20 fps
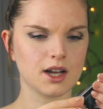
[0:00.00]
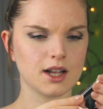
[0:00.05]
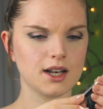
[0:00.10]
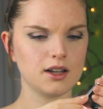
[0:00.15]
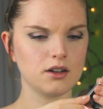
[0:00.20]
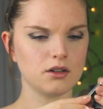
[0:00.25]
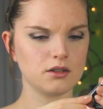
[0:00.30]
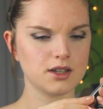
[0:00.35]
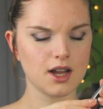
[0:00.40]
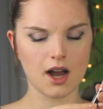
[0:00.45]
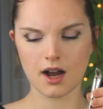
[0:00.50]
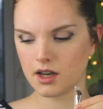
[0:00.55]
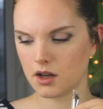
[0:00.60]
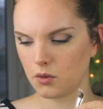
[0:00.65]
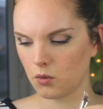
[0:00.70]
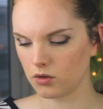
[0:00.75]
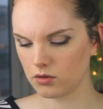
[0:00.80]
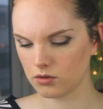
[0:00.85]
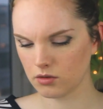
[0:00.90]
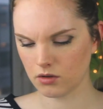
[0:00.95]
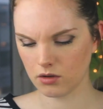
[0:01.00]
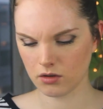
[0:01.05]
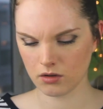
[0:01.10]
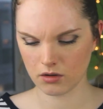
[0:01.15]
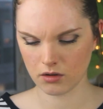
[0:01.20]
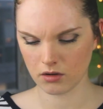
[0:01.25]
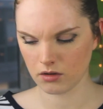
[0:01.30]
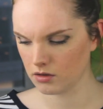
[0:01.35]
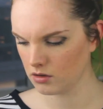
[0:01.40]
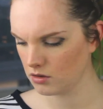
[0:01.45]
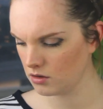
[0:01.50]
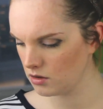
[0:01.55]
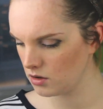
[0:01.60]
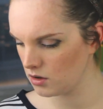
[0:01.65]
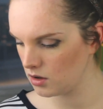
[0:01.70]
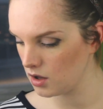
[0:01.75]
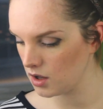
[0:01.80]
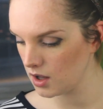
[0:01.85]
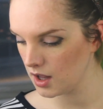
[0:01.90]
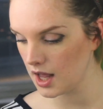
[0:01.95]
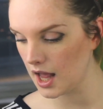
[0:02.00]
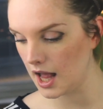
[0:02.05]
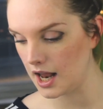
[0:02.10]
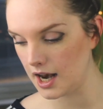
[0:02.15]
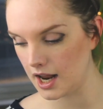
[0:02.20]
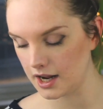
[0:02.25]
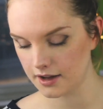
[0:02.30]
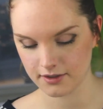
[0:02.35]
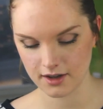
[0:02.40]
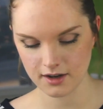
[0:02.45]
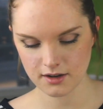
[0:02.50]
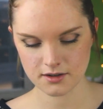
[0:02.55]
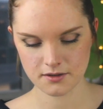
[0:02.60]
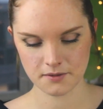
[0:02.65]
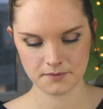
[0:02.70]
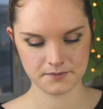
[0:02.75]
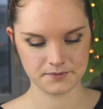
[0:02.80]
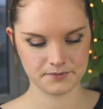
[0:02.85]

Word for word: like a little tiny one. I like that.